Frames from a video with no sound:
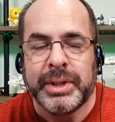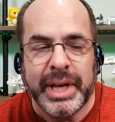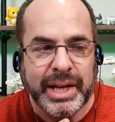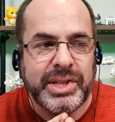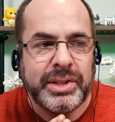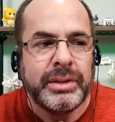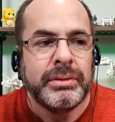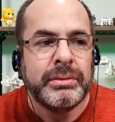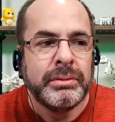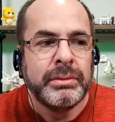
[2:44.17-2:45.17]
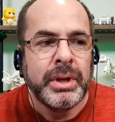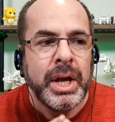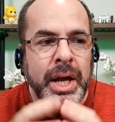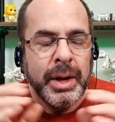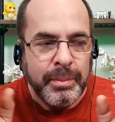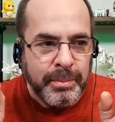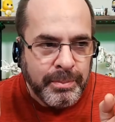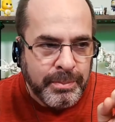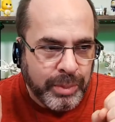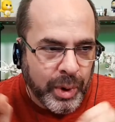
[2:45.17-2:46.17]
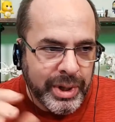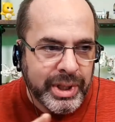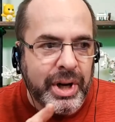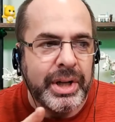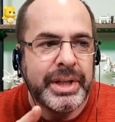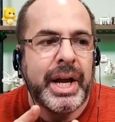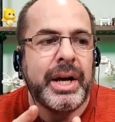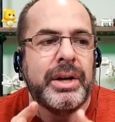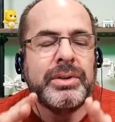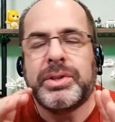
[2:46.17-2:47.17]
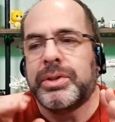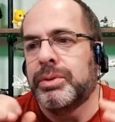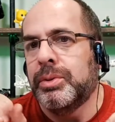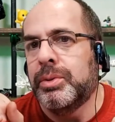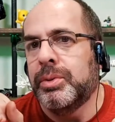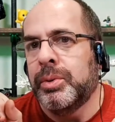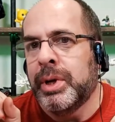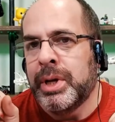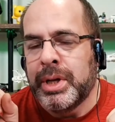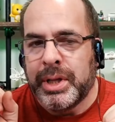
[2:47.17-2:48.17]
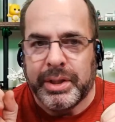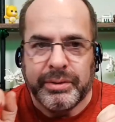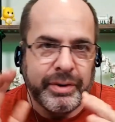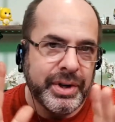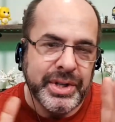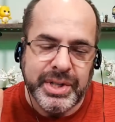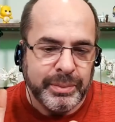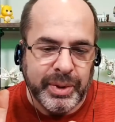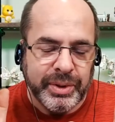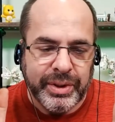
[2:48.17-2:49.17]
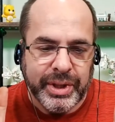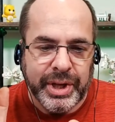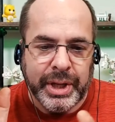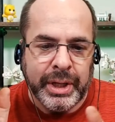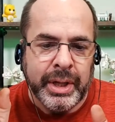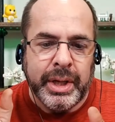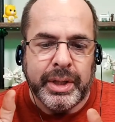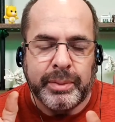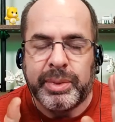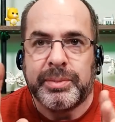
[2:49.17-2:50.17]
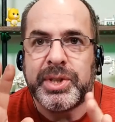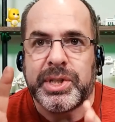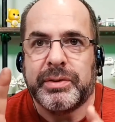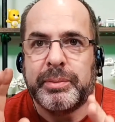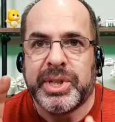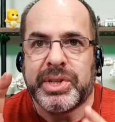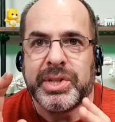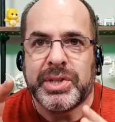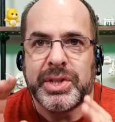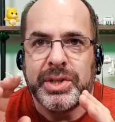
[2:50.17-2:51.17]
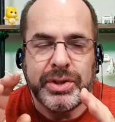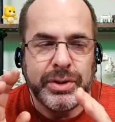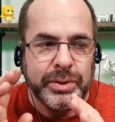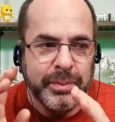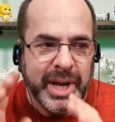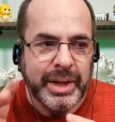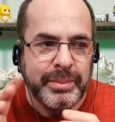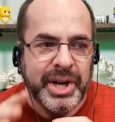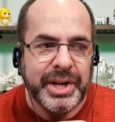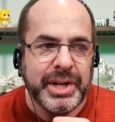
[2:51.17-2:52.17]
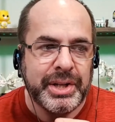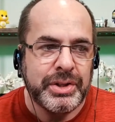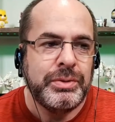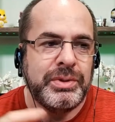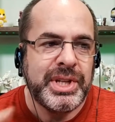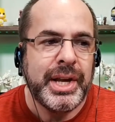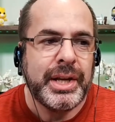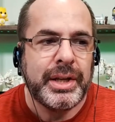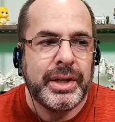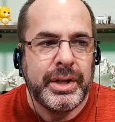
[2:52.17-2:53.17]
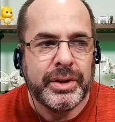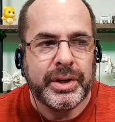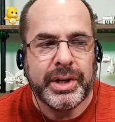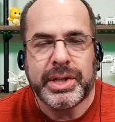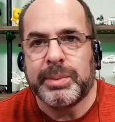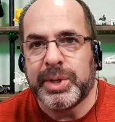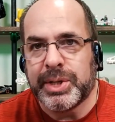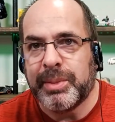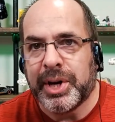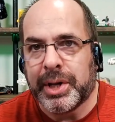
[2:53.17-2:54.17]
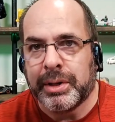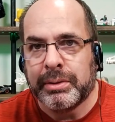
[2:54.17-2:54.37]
Yes. Boil it all down to the very simple thing. The purpose of a business is to make money. It is to take your customers' money.